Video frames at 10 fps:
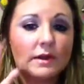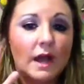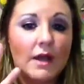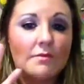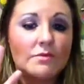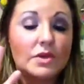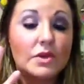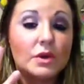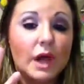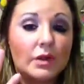
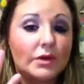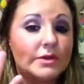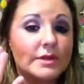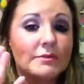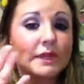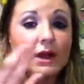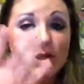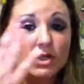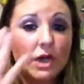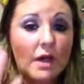nude color or something
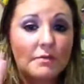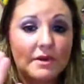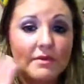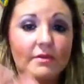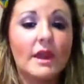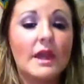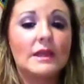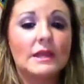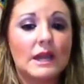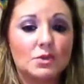on top of
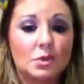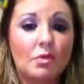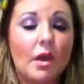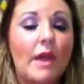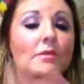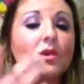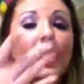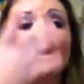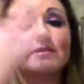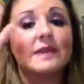the actual primer
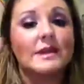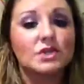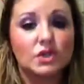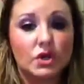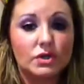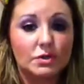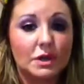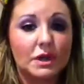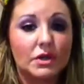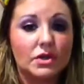and then start
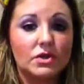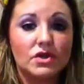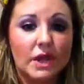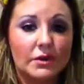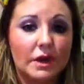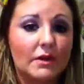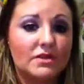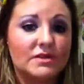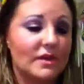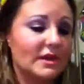doing your shadow
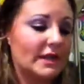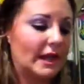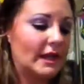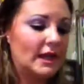colors for the day.